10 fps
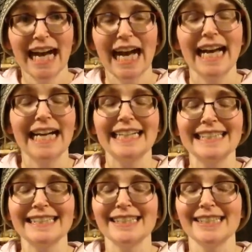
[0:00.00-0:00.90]

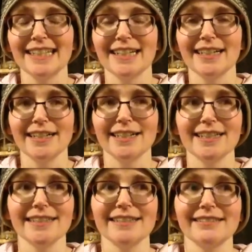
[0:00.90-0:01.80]
and
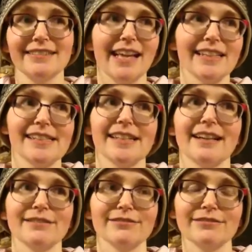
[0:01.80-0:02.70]
less
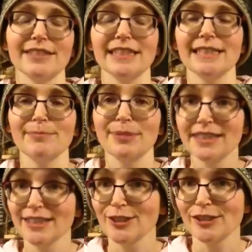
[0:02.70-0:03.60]
of the
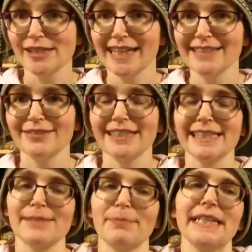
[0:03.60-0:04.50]
political side of
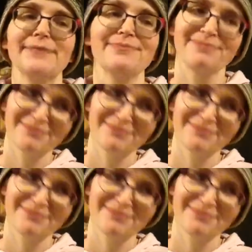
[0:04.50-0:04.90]
things, but